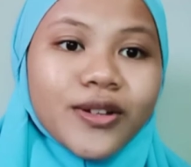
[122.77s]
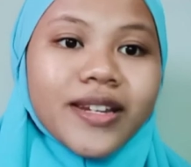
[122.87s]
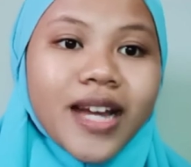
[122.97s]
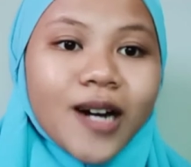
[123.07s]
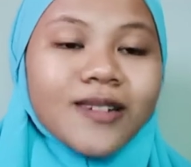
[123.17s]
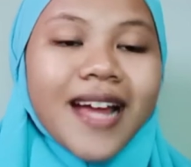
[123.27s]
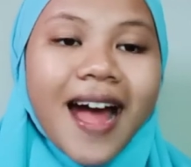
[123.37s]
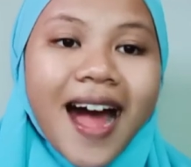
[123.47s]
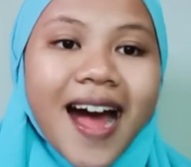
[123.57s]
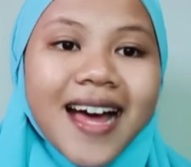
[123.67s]
known
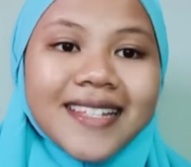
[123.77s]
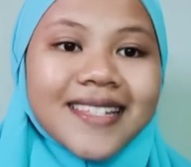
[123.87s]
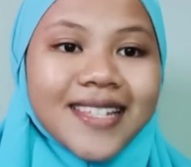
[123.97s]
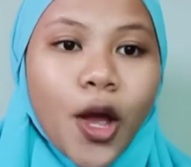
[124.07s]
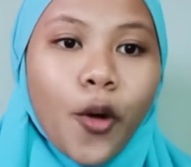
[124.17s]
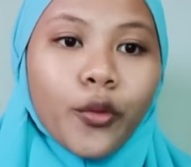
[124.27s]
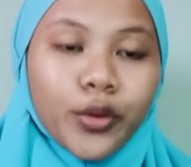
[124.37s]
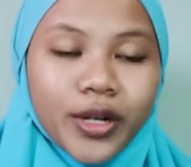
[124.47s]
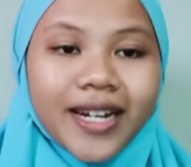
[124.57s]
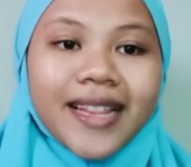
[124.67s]
as
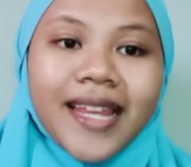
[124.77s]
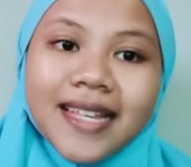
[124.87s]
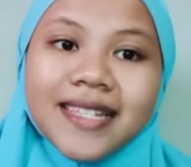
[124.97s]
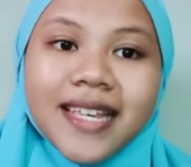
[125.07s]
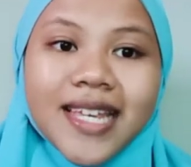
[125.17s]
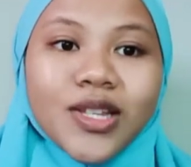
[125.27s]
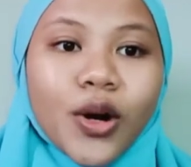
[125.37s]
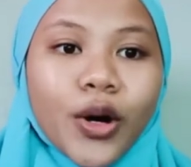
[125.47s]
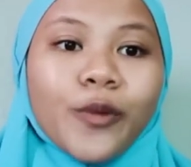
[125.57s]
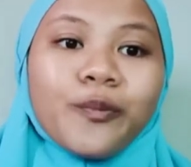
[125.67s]
word classes
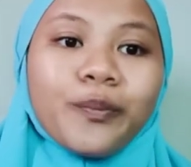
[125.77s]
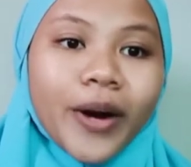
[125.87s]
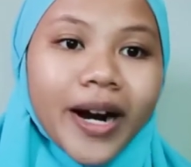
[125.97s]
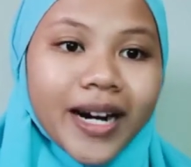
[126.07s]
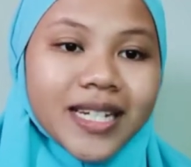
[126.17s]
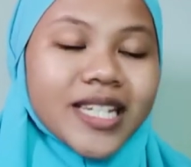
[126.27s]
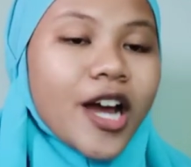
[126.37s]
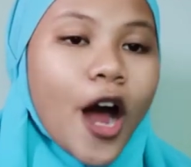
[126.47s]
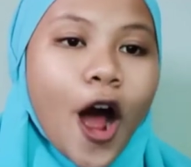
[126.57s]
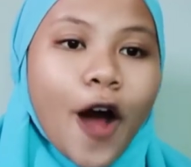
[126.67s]
or part
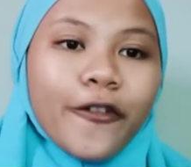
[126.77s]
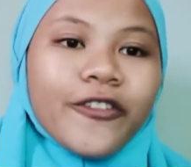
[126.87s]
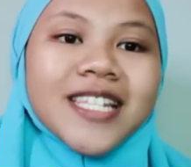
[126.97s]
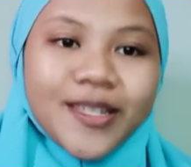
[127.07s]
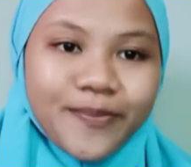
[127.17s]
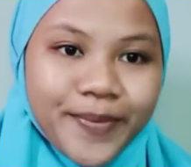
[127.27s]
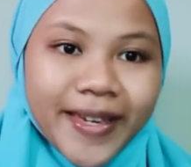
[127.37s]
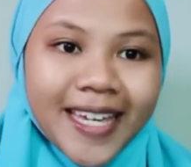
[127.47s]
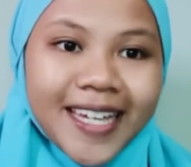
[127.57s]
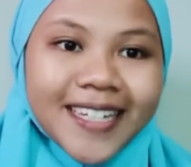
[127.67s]
of
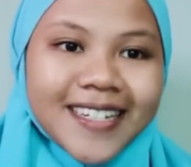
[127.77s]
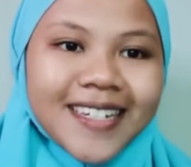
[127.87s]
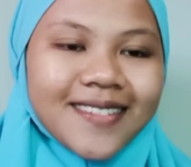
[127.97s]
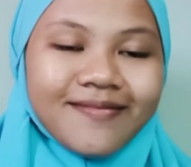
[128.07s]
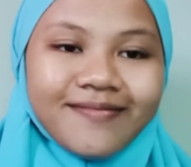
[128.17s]
speech.